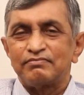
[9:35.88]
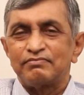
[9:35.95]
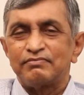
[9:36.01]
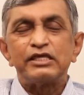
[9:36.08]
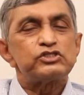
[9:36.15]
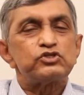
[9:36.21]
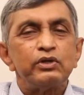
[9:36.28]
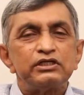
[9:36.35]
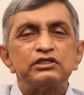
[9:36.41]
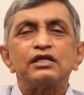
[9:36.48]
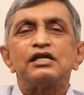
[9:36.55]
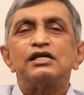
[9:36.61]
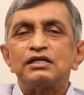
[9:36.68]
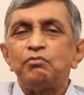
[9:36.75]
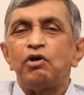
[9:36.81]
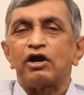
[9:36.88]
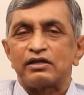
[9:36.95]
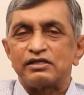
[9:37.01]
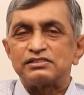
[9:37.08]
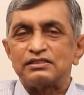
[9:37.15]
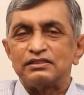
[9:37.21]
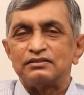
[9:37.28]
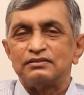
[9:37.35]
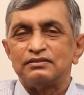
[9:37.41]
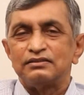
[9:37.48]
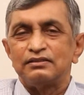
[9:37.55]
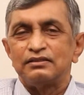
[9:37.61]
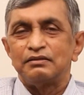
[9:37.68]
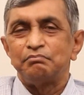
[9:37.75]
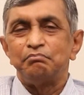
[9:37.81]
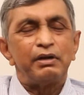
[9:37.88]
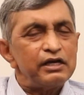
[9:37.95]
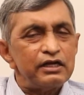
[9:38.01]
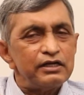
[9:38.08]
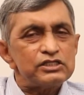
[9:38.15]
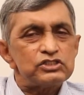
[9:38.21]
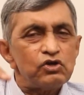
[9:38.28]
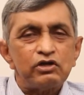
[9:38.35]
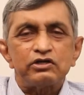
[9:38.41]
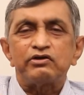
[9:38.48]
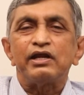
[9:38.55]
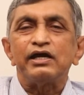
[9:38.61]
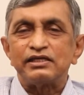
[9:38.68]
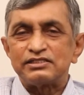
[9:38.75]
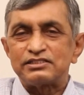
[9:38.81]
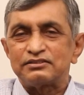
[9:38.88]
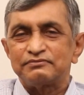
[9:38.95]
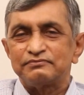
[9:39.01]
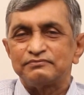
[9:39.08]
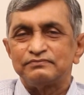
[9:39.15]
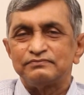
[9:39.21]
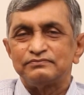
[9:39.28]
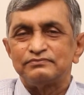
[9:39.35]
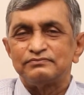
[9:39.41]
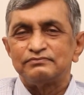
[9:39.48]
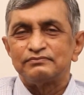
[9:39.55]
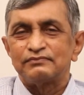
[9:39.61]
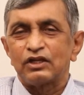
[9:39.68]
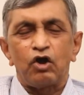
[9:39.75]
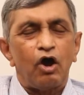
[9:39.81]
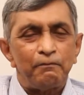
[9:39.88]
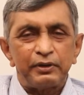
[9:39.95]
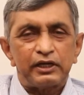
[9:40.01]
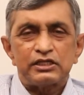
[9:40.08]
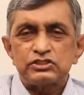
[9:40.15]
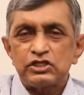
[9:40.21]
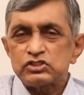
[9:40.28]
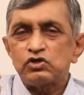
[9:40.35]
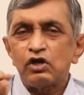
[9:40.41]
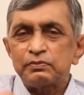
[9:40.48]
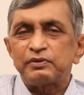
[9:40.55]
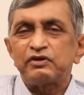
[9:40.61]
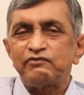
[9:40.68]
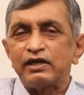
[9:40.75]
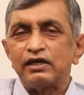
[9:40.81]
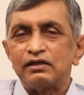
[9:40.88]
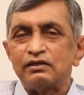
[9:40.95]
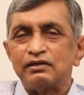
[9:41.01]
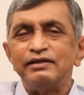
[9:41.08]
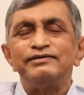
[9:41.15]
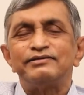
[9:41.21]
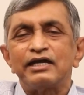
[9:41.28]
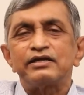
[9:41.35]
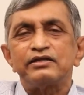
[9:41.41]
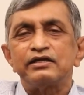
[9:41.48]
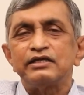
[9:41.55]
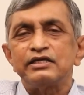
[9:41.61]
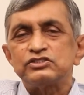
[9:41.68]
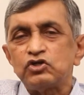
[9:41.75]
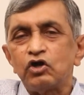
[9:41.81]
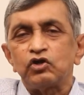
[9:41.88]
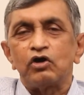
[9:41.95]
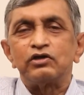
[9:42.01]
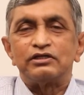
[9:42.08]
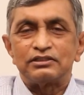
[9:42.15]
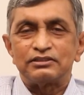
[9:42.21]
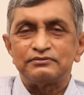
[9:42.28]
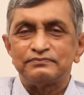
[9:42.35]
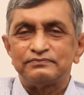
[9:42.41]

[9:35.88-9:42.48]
There is no internal democracy. Merit does not rise. Competence does not prevail. Integrity is not honored.